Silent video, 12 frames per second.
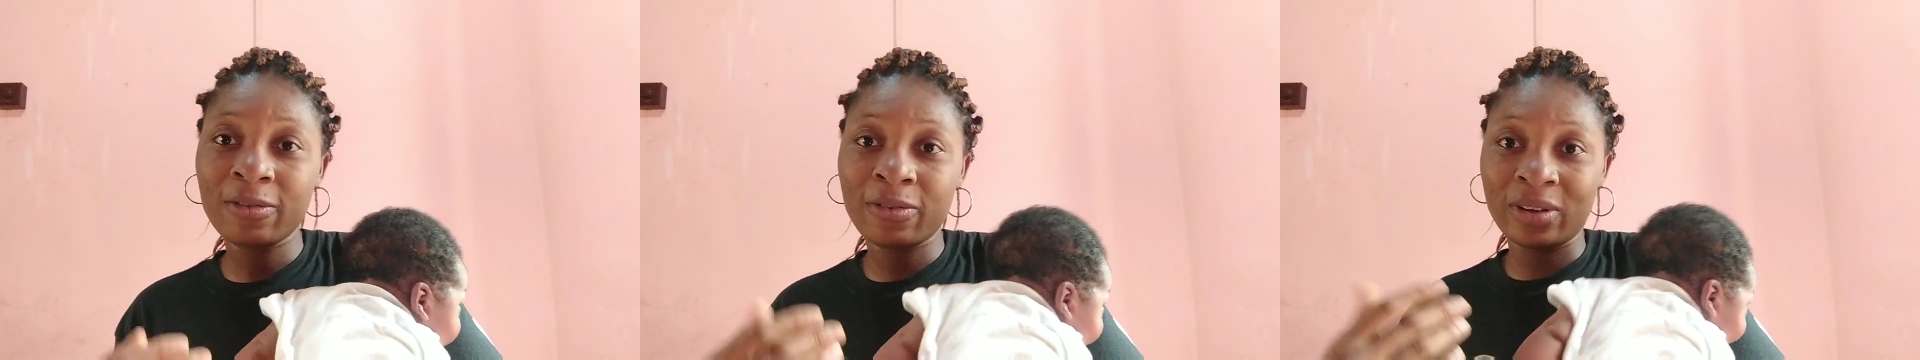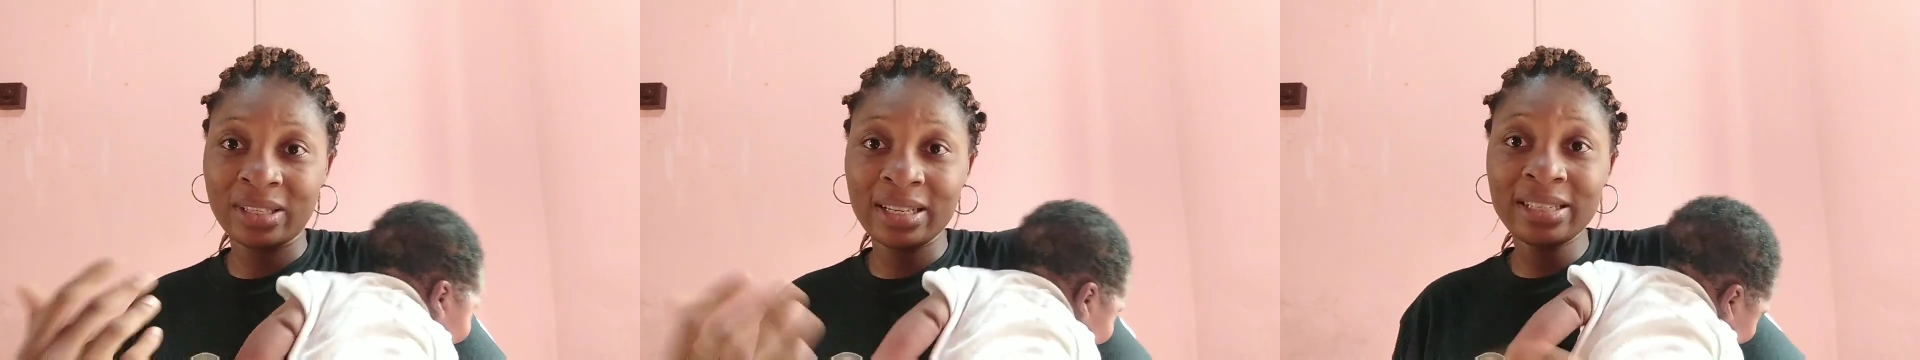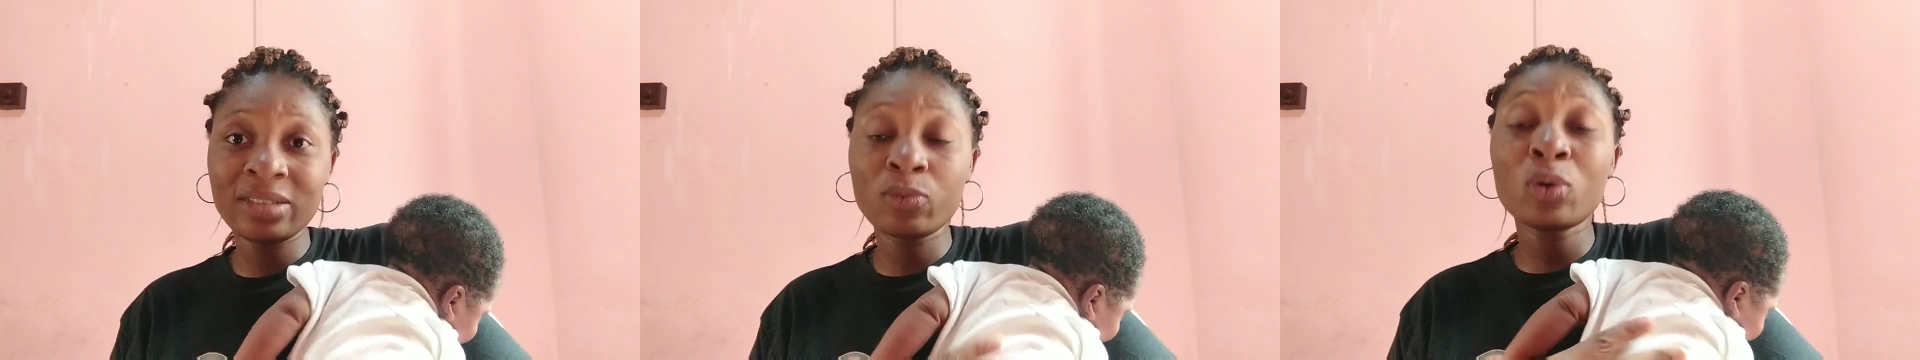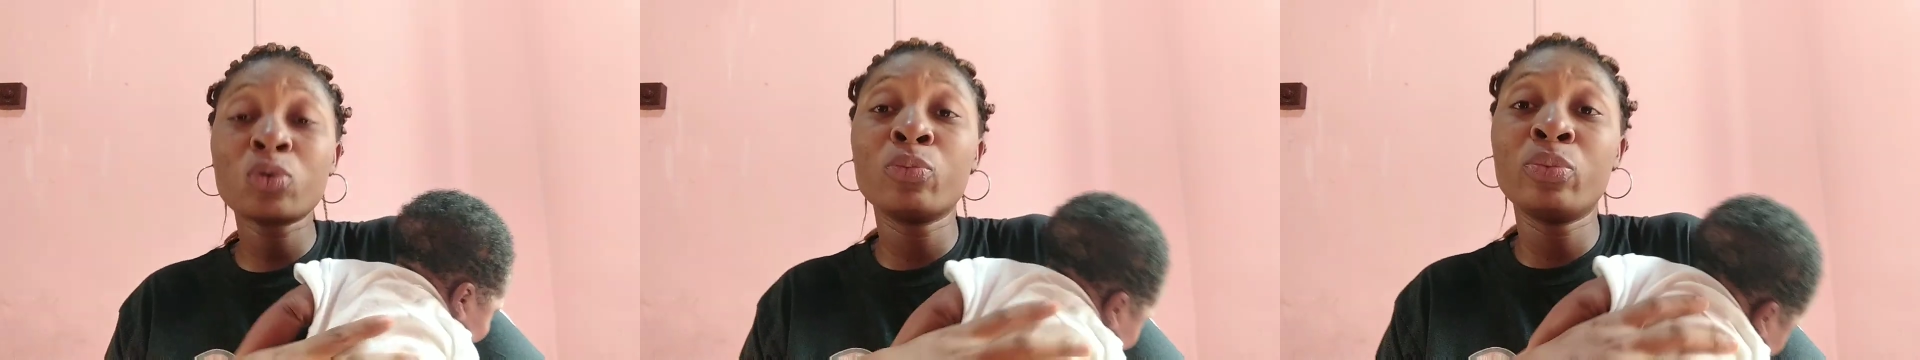fertility,
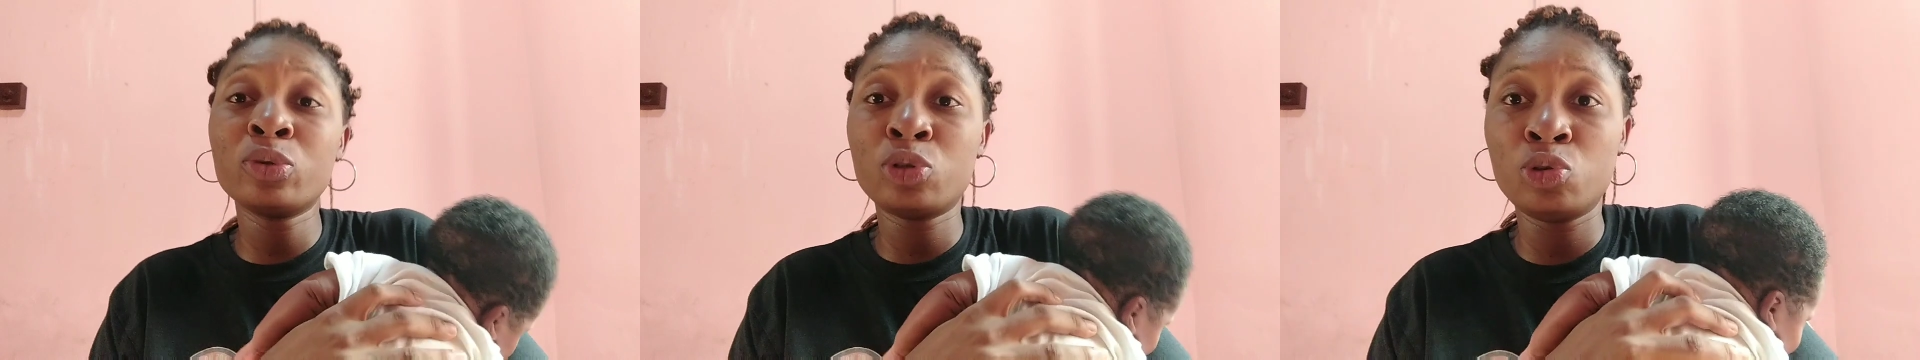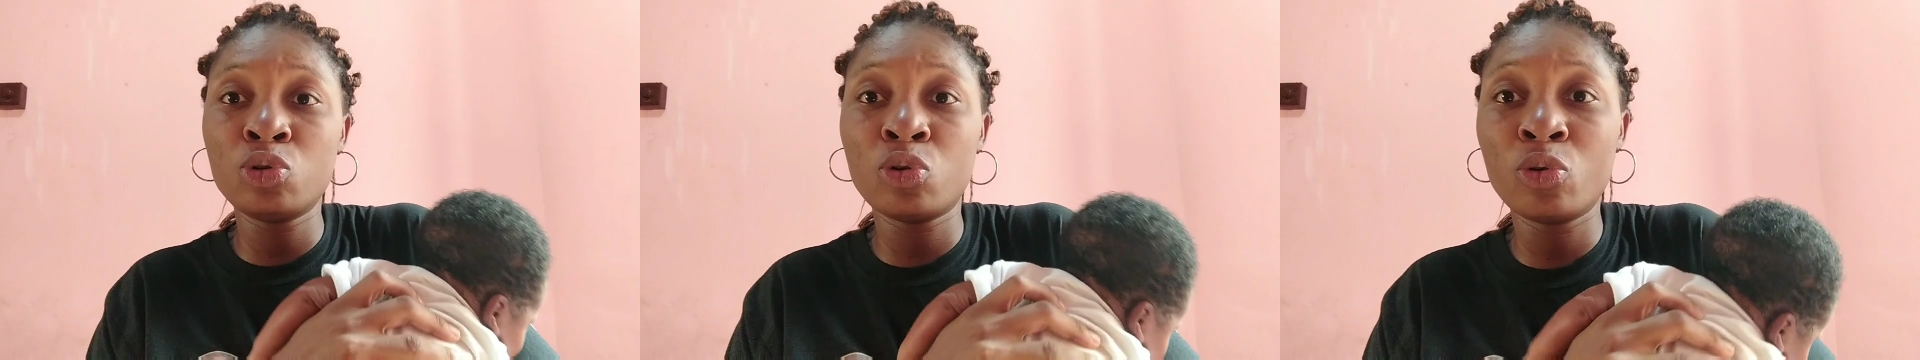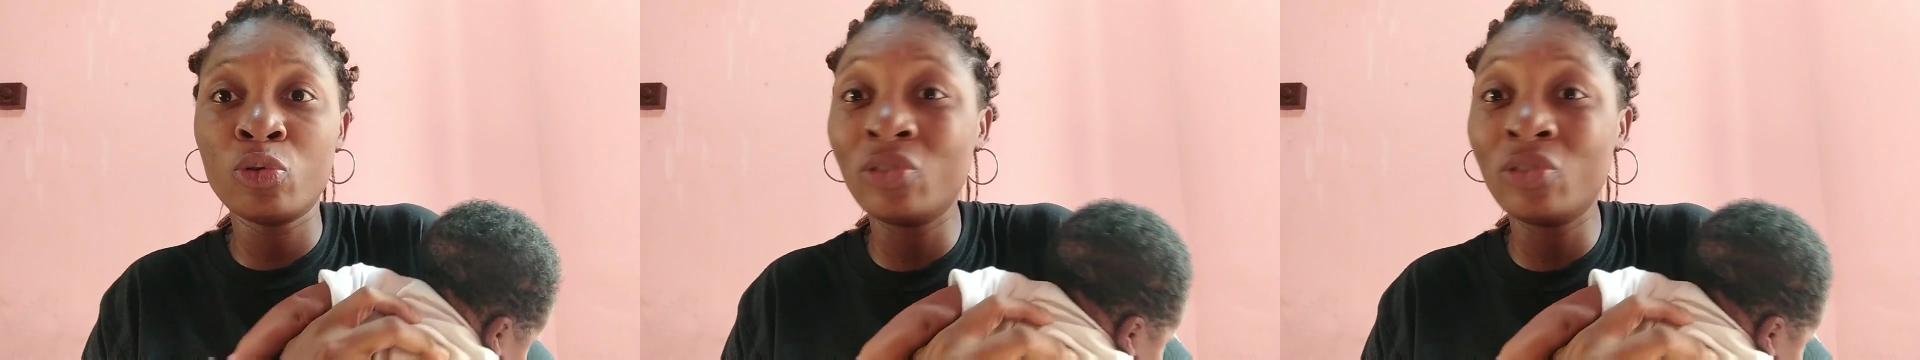what will boost your